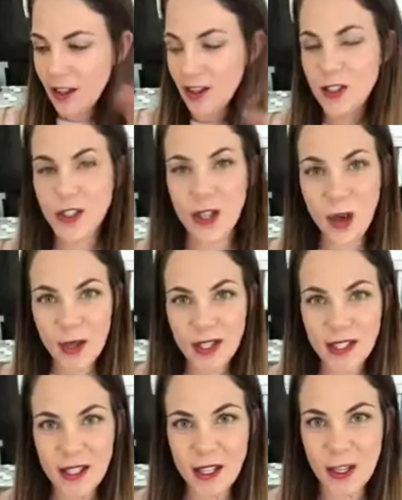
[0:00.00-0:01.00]
It's so
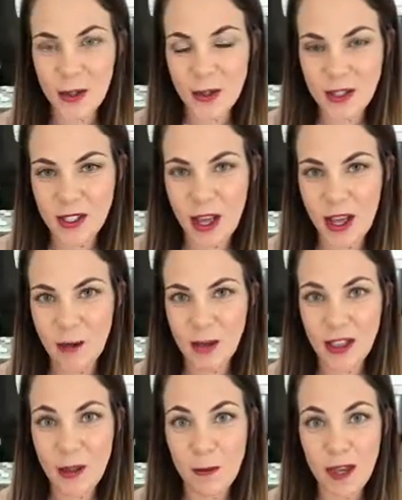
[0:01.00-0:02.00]
easy to use,
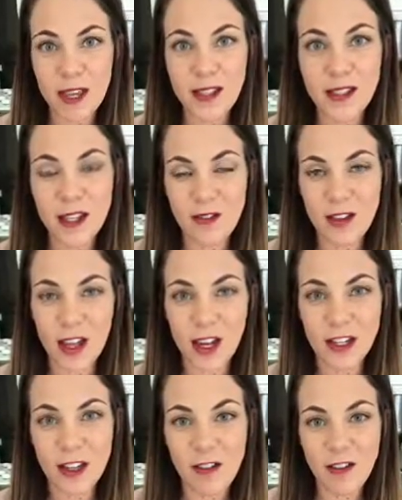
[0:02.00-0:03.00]
and the biggest
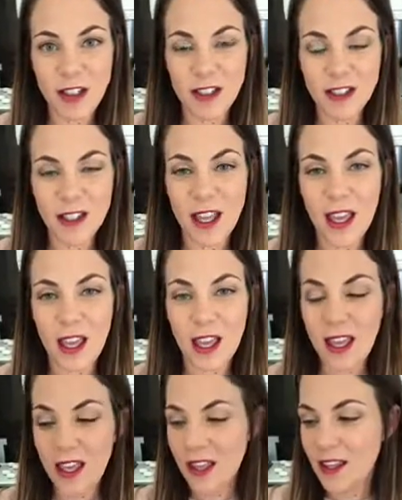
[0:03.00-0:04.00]
advantage of this
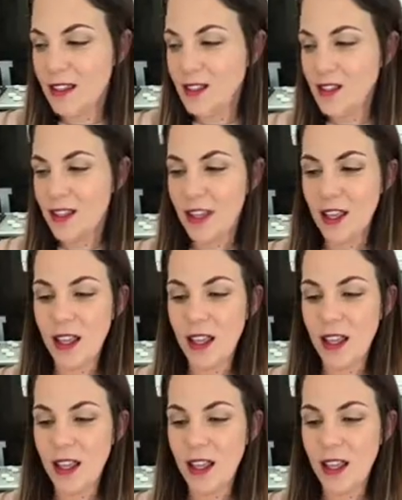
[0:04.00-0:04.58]
is